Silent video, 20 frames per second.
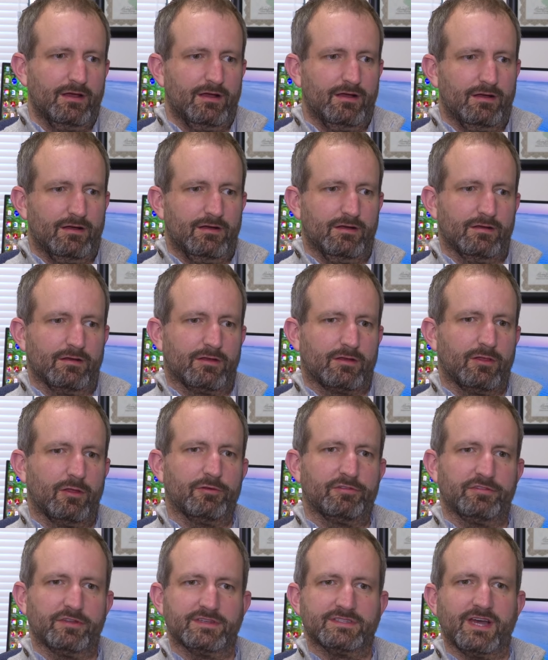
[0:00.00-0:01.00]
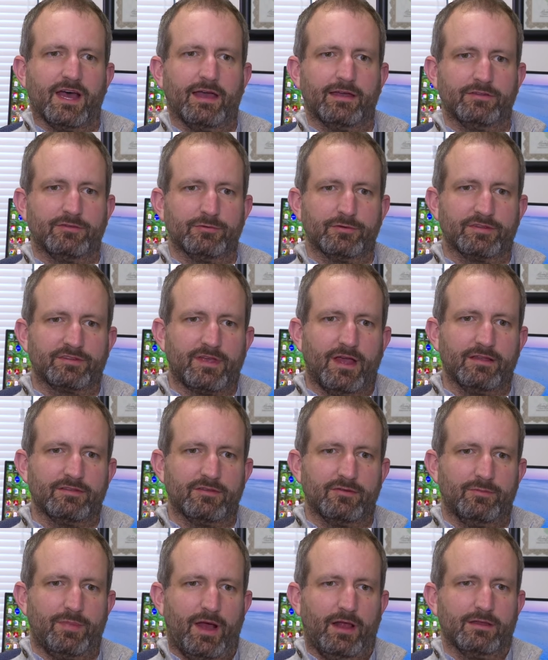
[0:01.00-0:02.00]
Uh, closely tied to
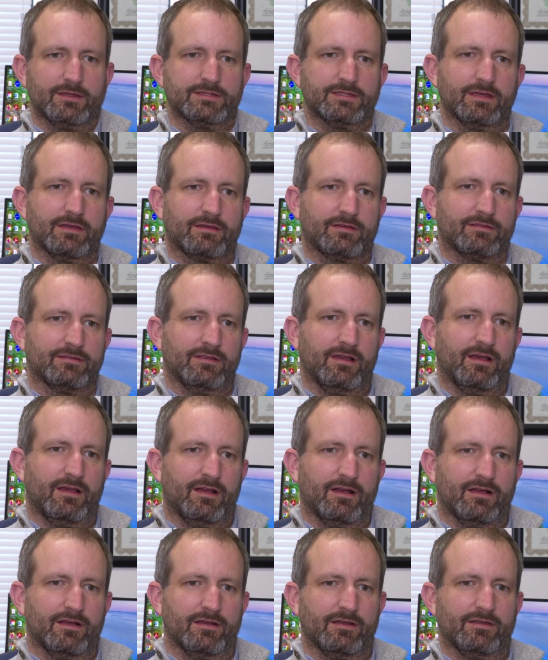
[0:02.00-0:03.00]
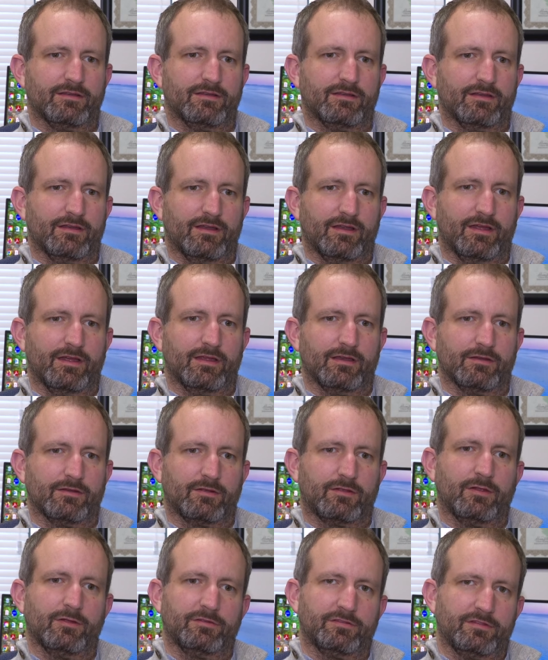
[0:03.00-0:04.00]
Wisconsin politics uh, and, and
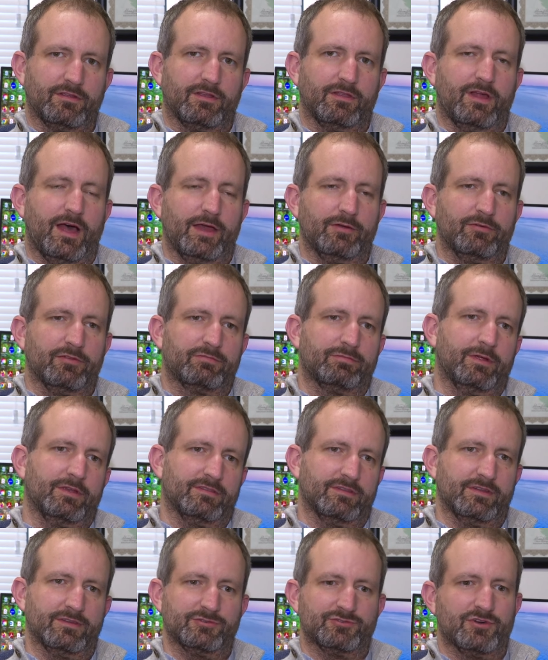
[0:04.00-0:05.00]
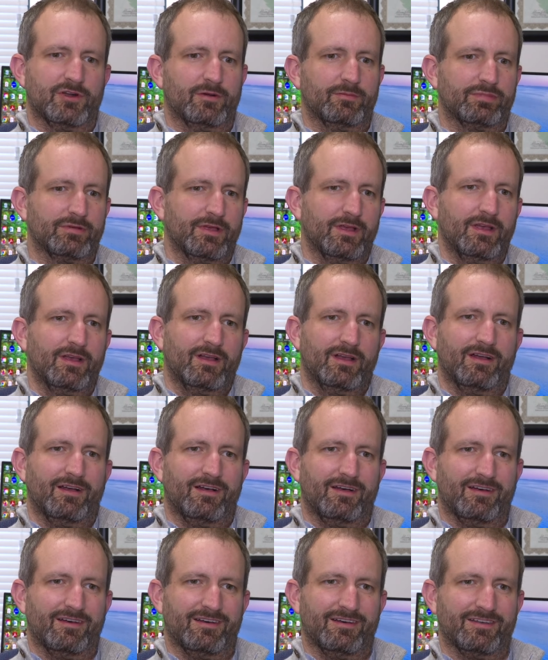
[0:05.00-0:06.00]
closely allied with President Trump
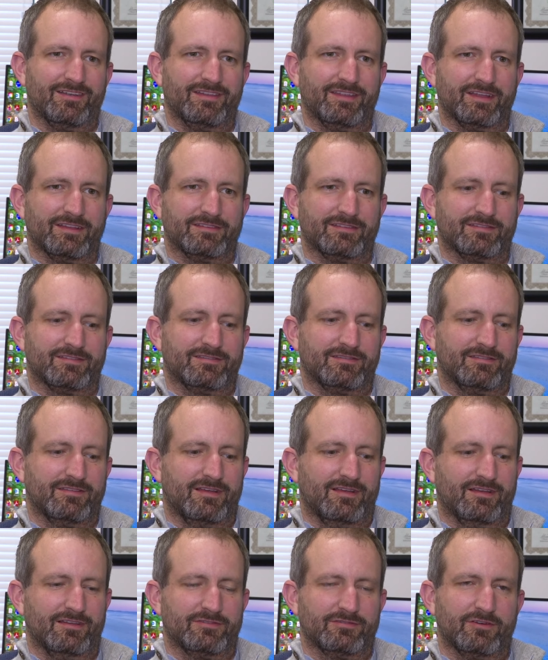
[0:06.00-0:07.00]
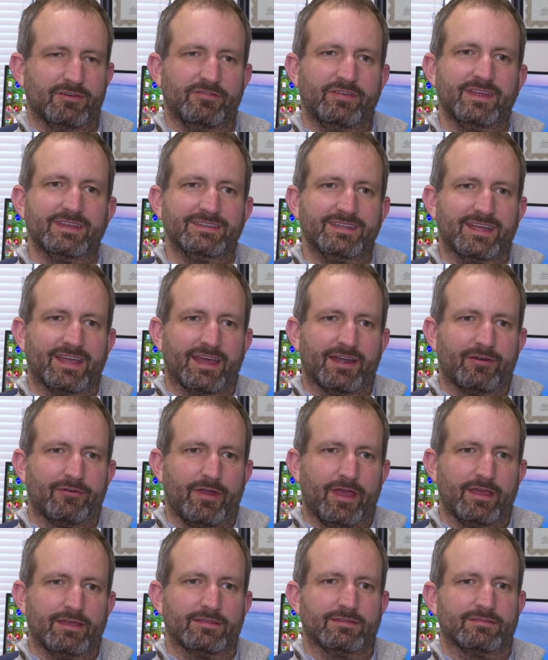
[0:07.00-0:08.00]
uh, that's uh, sort of hinting at a
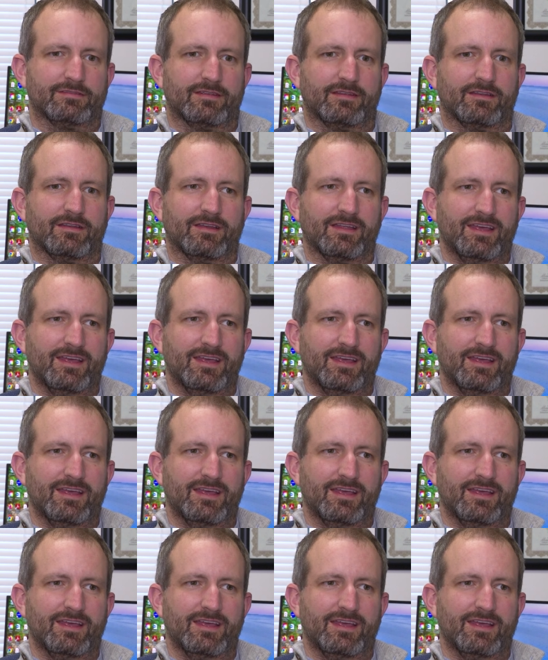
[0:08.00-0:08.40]
race, and